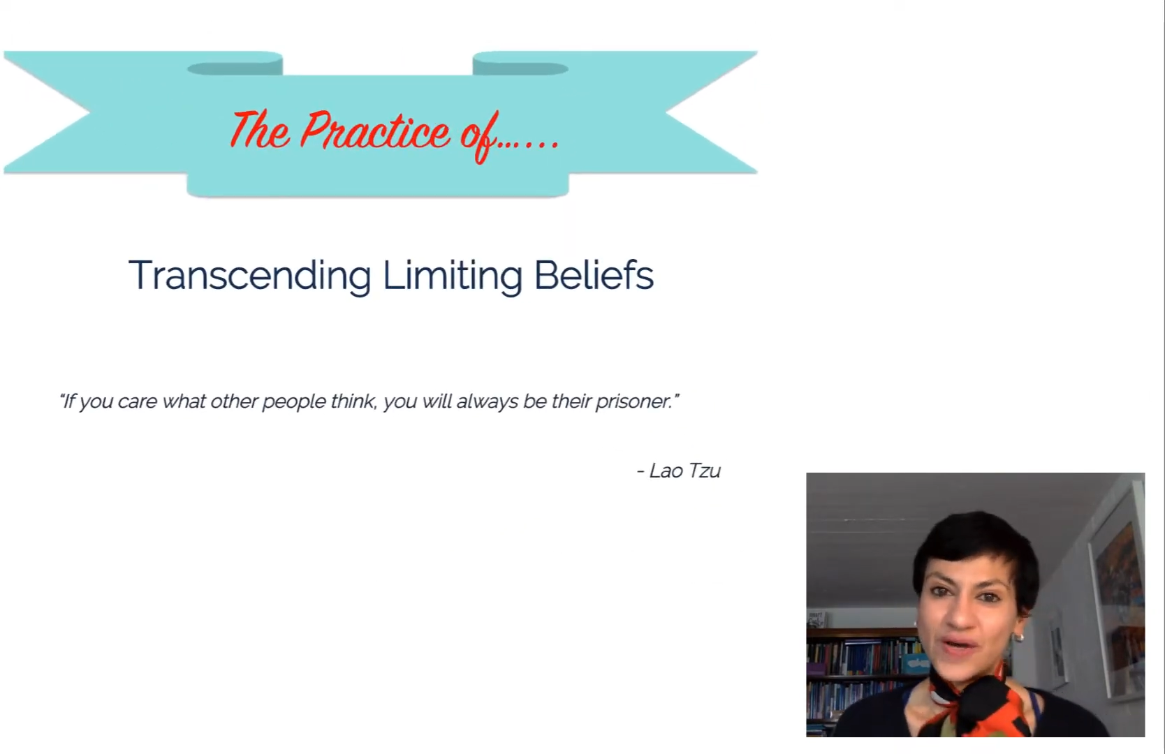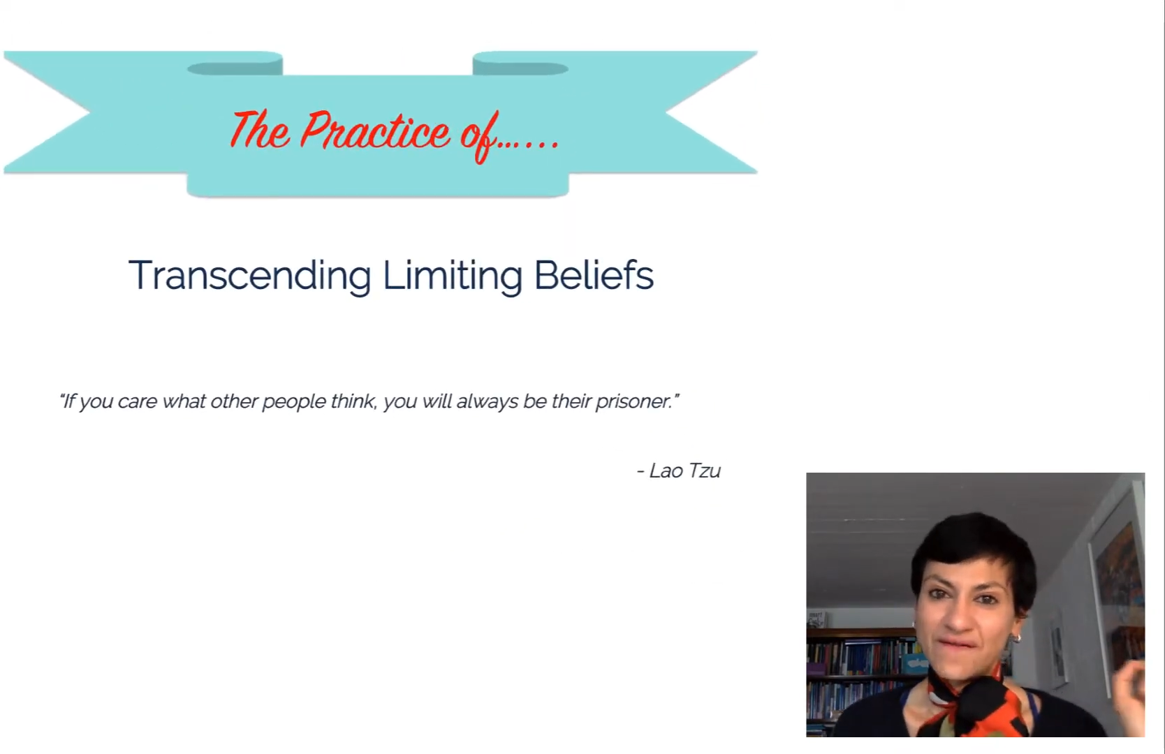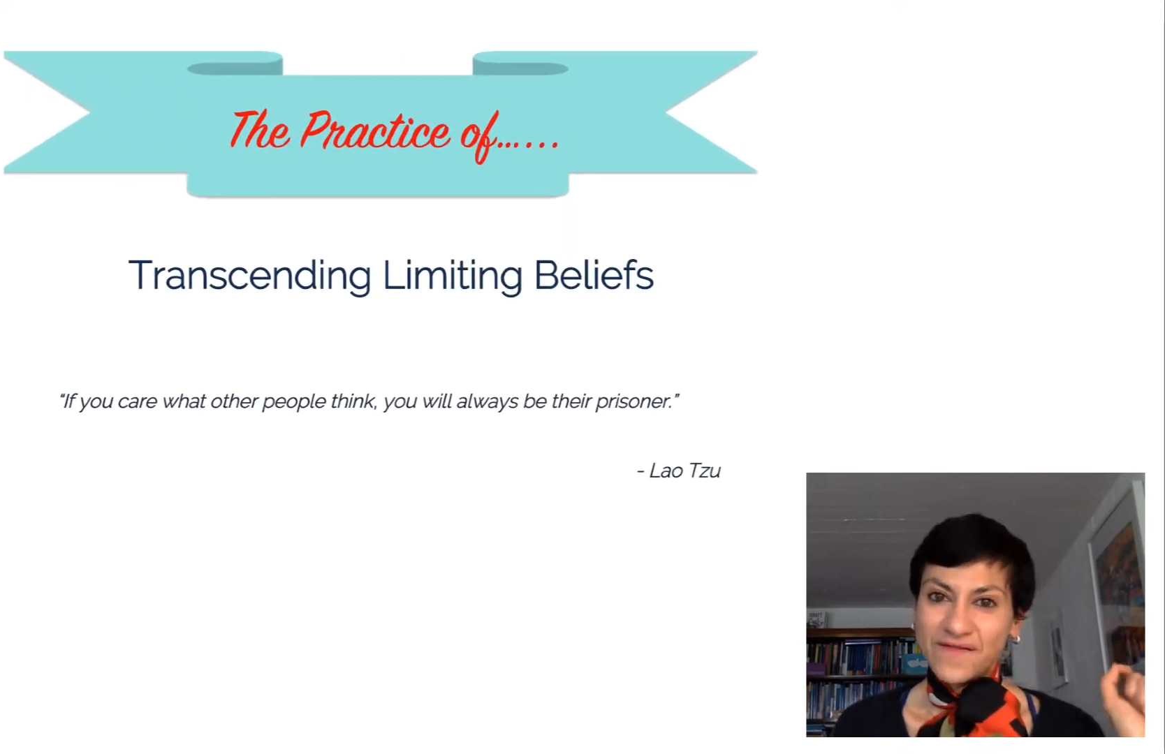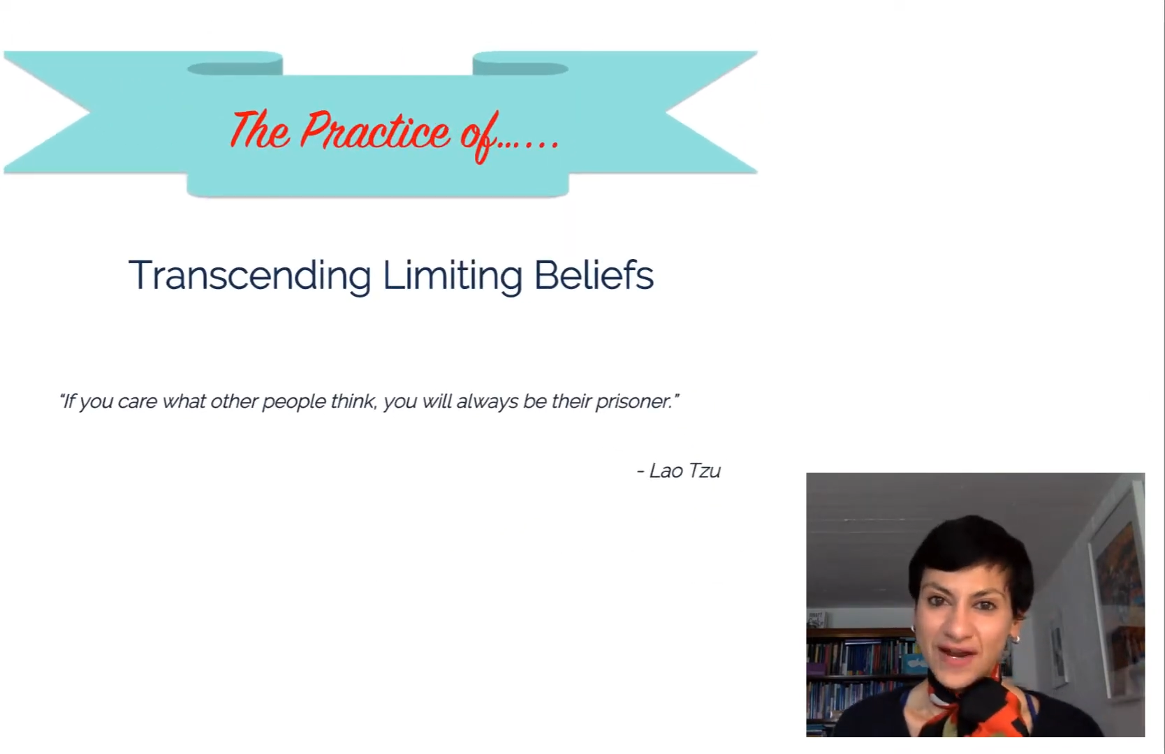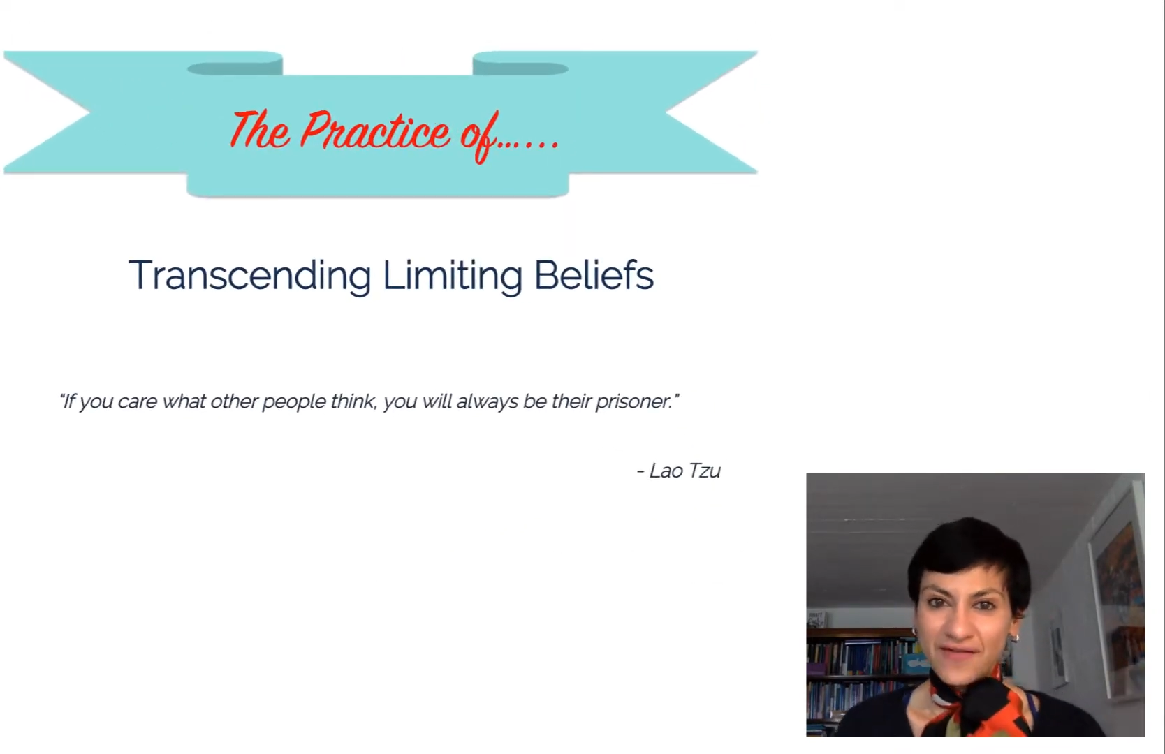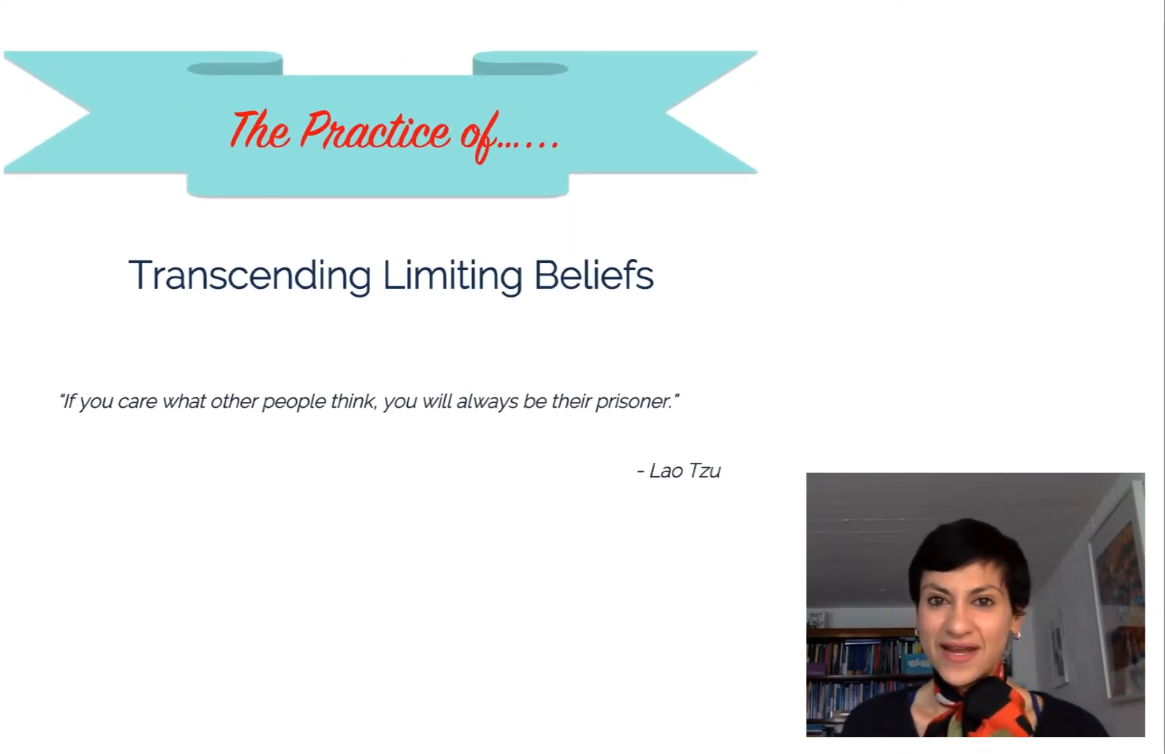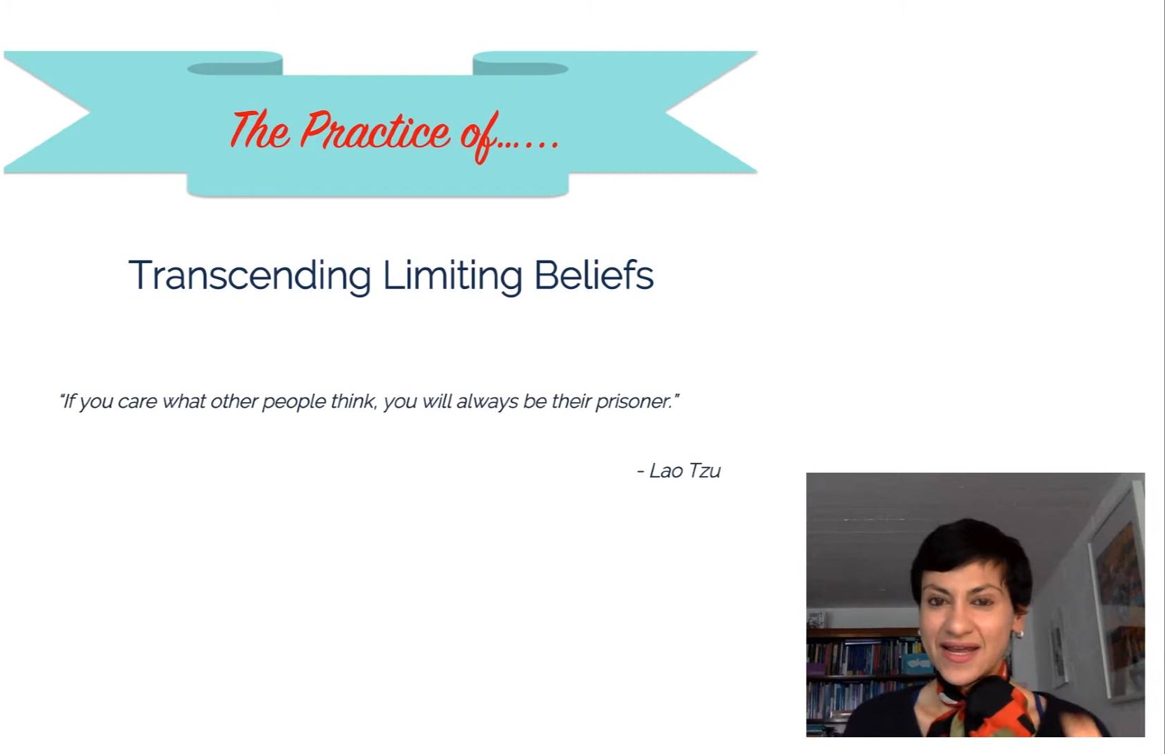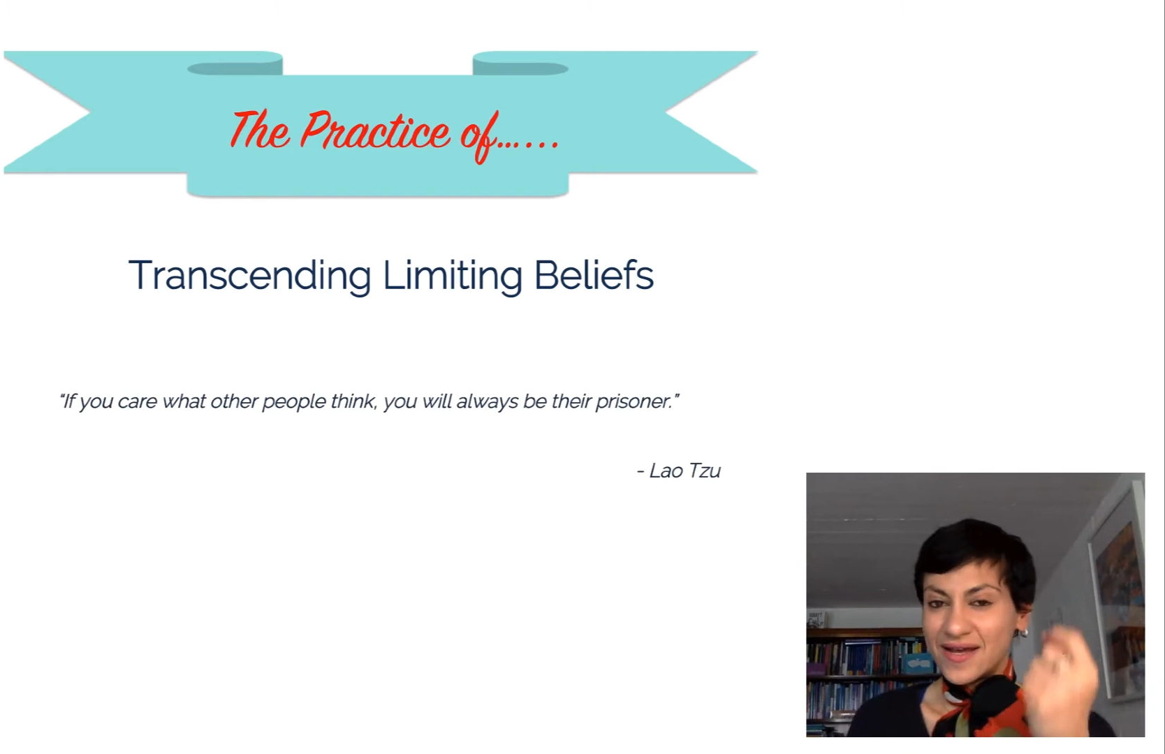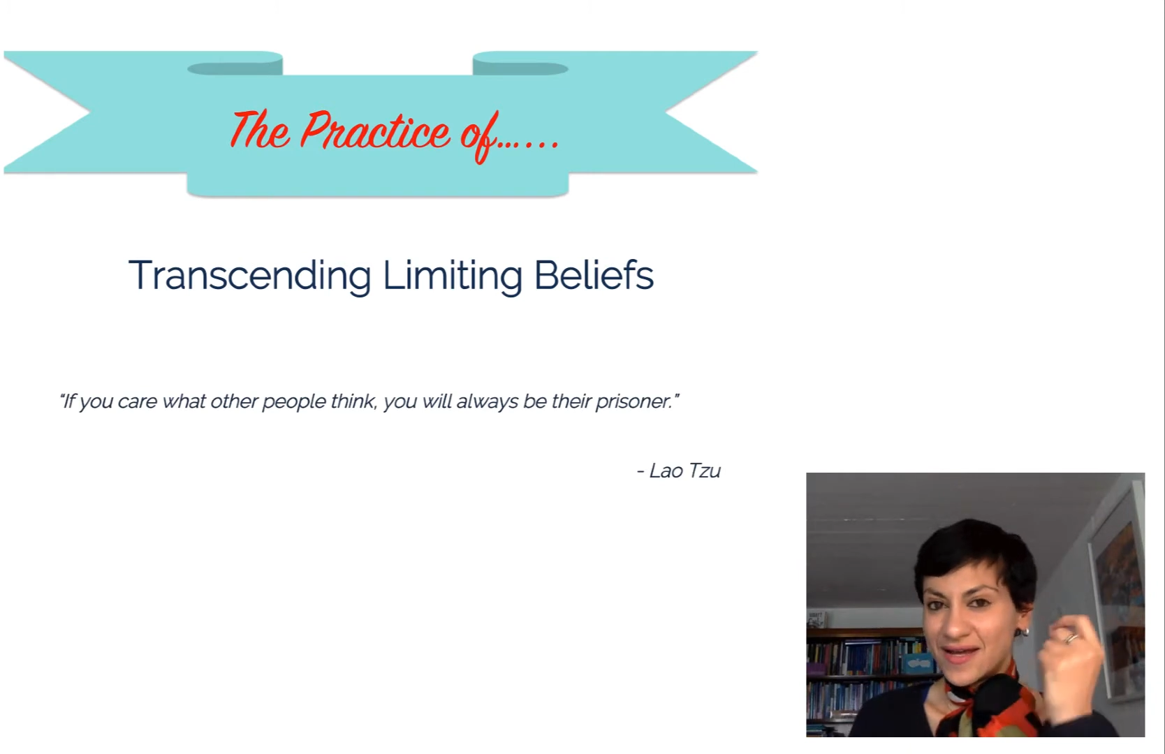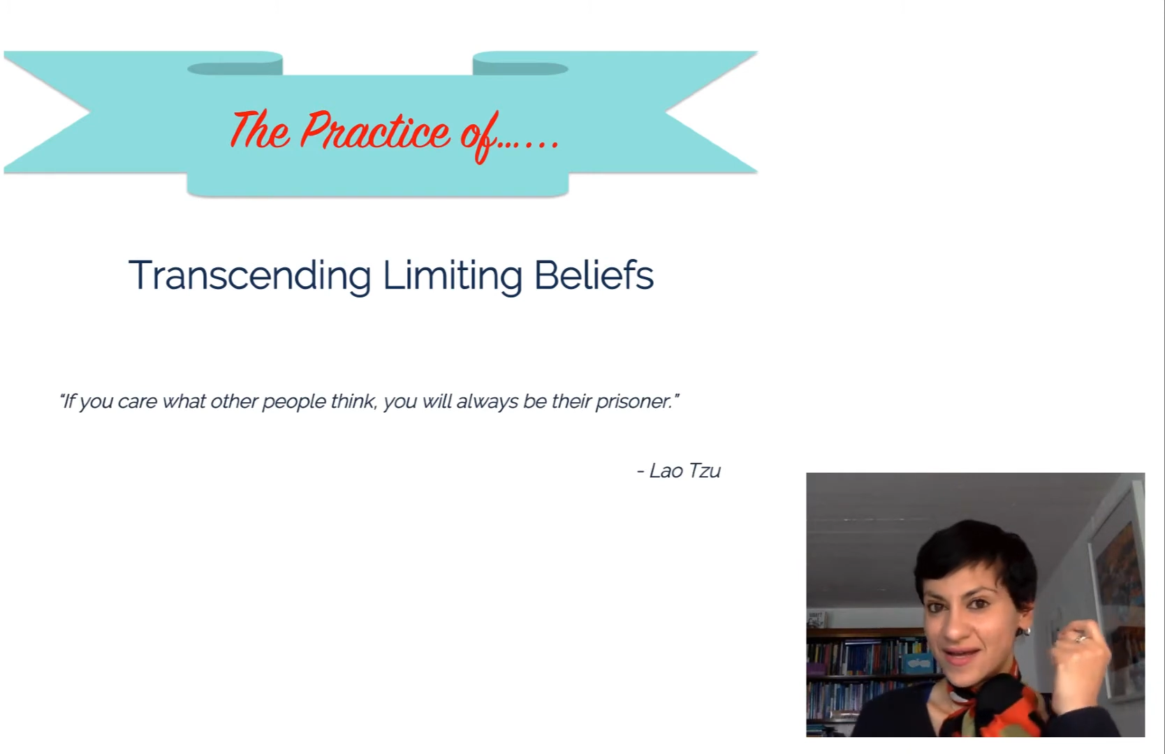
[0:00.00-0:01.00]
a very